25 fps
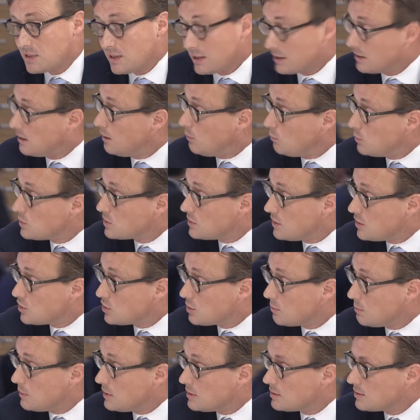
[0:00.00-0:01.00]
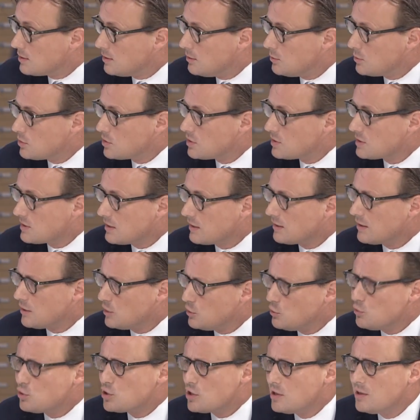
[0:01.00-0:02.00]
that come with nature-based solutions that
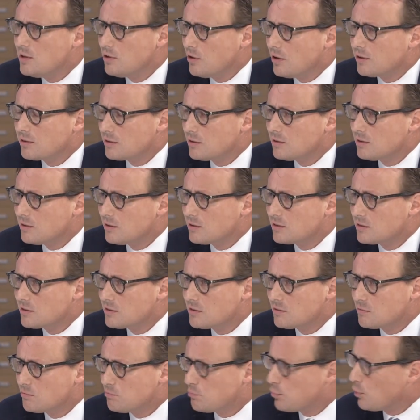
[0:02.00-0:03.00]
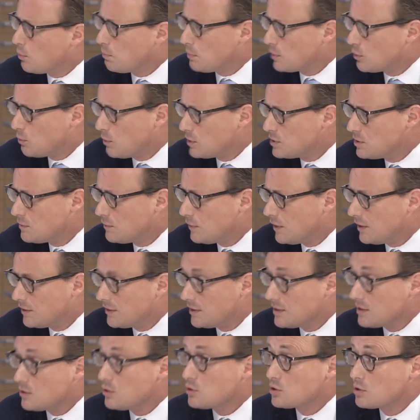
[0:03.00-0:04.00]
are usually not, not proper quantified.
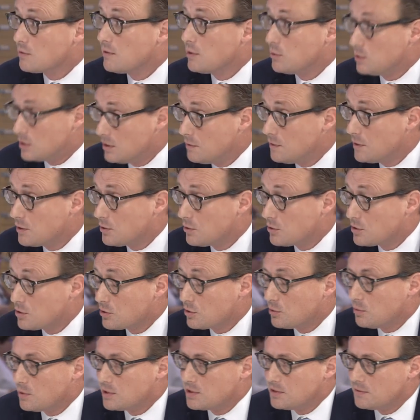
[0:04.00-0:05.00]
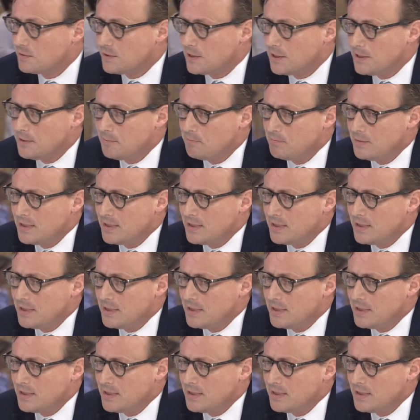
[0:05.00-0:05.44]
They're also very difficult to quantify.